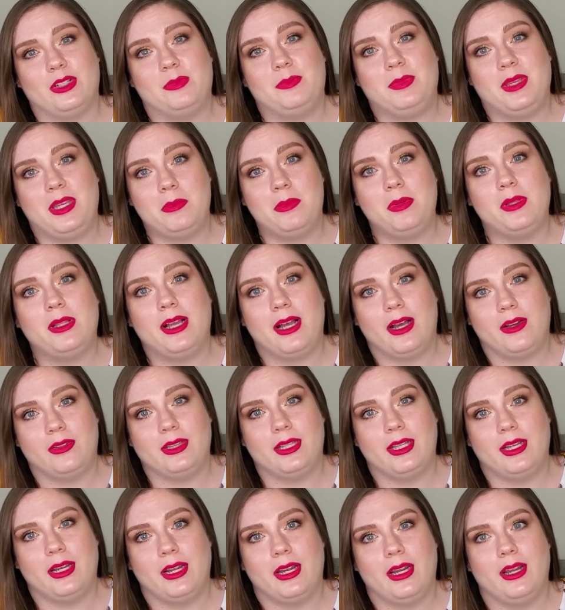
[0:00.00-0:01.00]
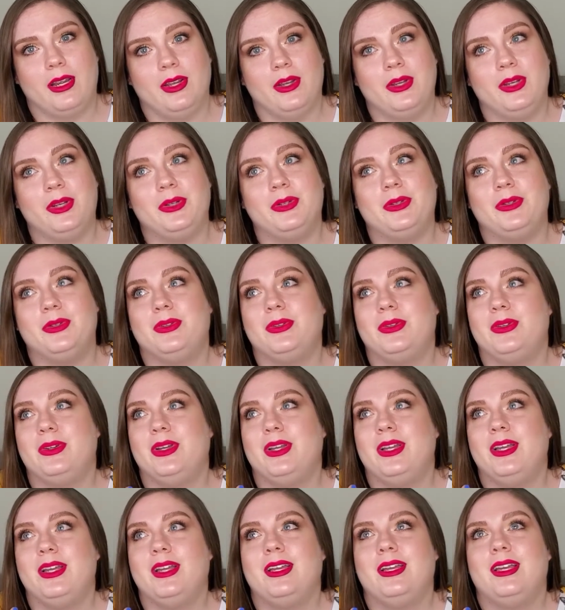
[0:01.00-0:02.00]
people out there who
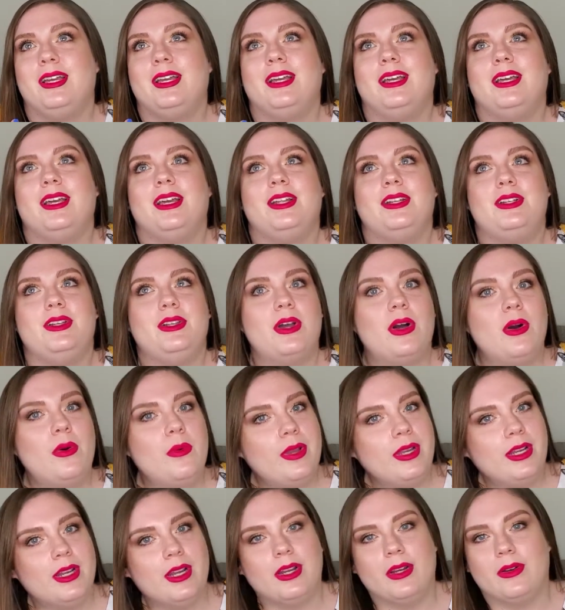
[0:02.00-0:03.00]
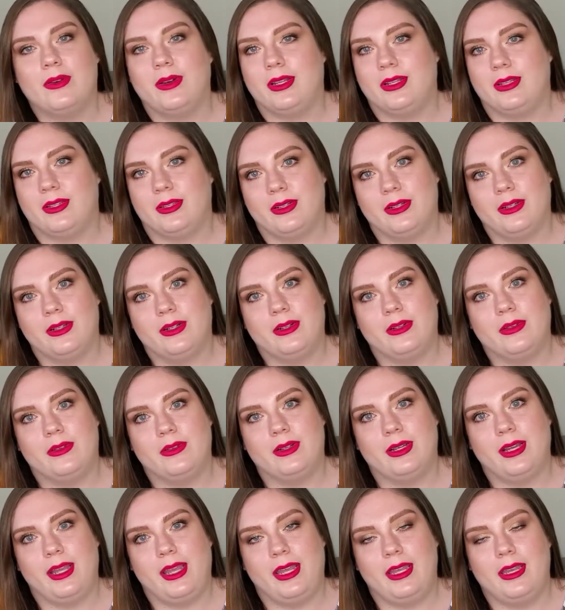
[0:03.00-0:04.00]
know what you're going through
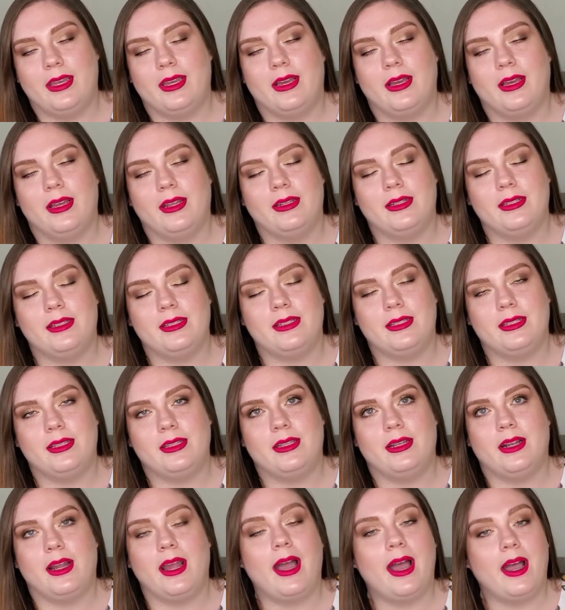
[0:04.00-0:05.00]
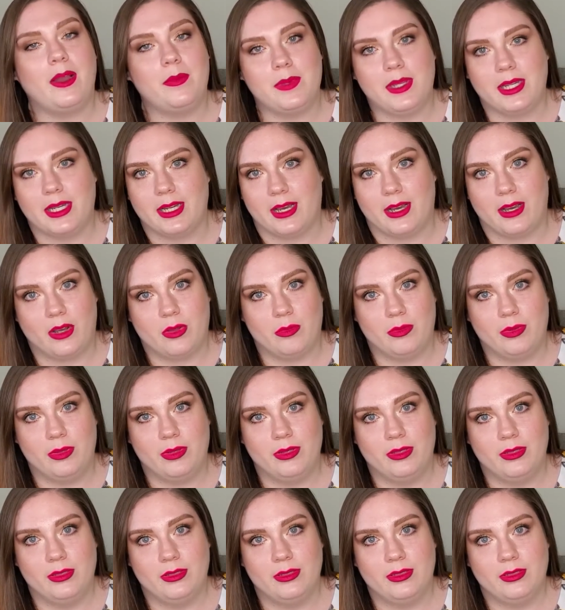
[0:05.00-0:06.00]
and they're happy to help
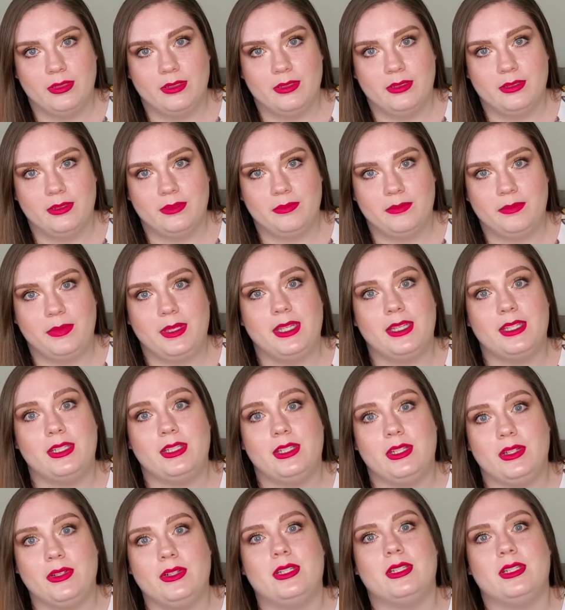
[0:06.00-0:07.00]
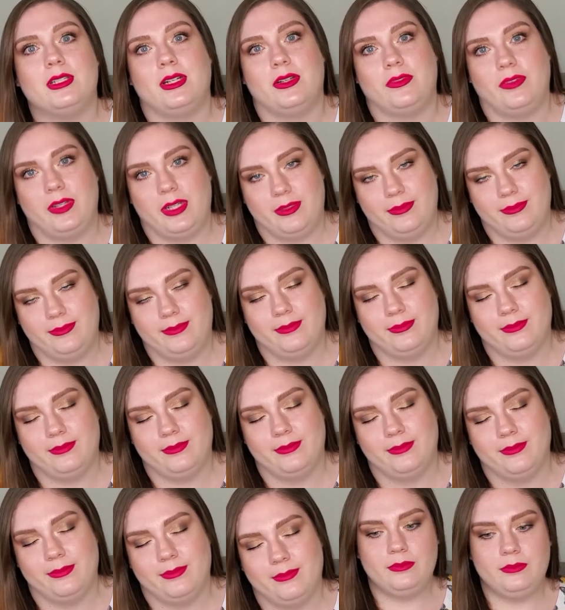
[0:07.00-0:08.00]
because you deserve it.
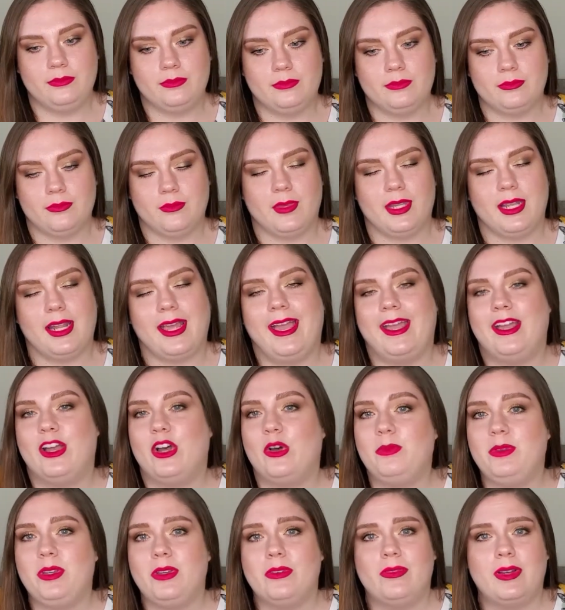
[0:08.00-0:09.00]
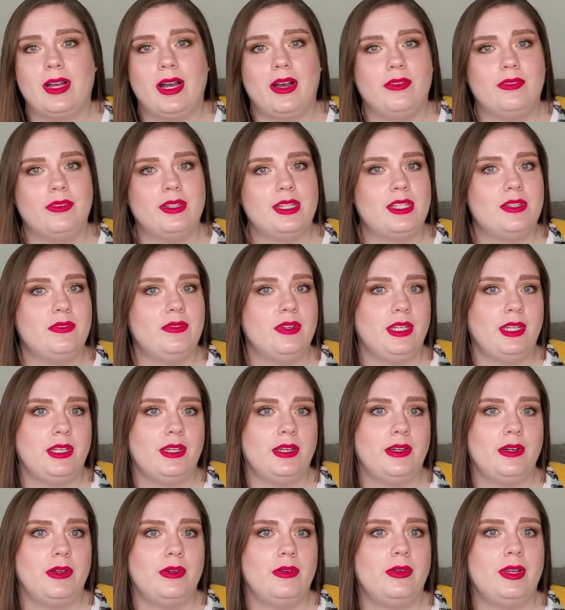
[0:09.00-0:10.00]
I hope you found this
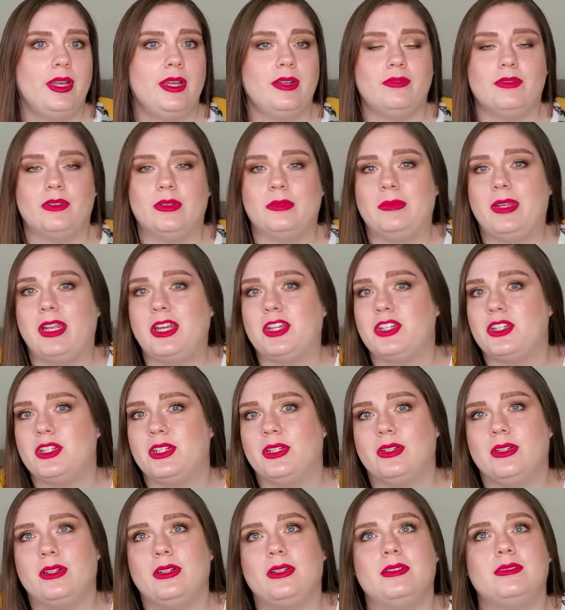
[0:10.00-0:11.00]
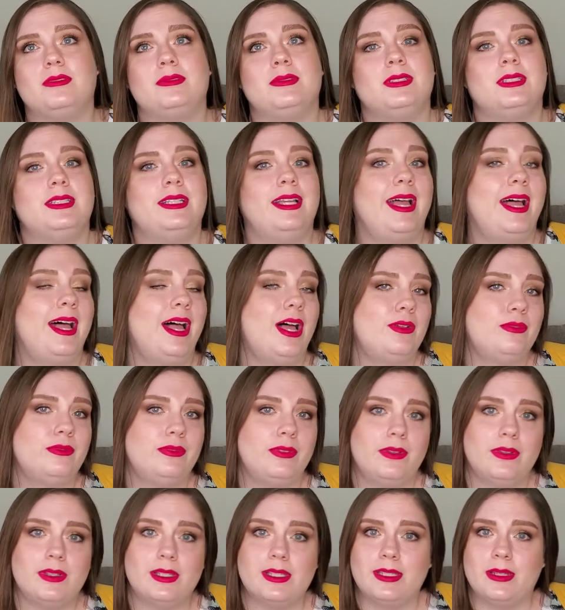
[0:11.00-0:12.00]
video informational,
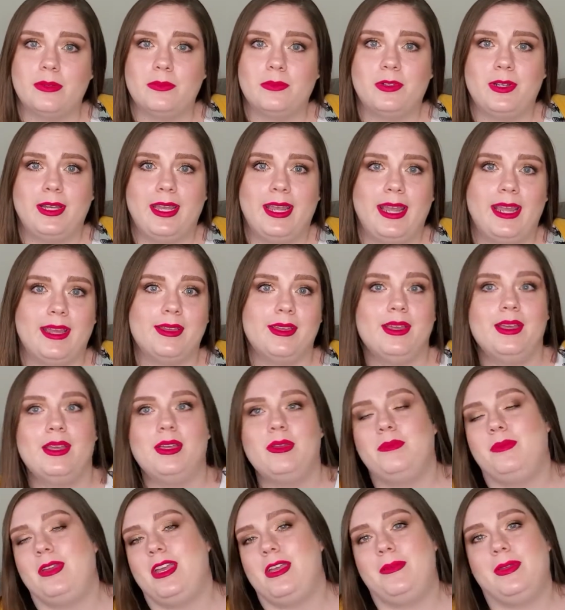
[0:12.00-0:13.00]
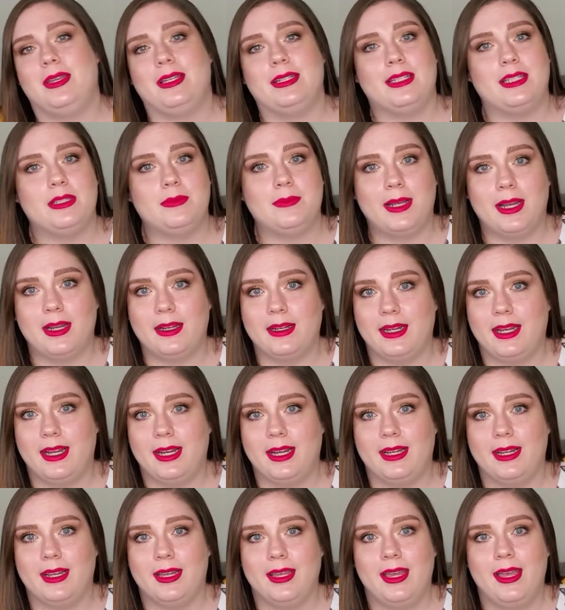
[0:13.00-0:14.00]
helpful in some way, maybe inspiring.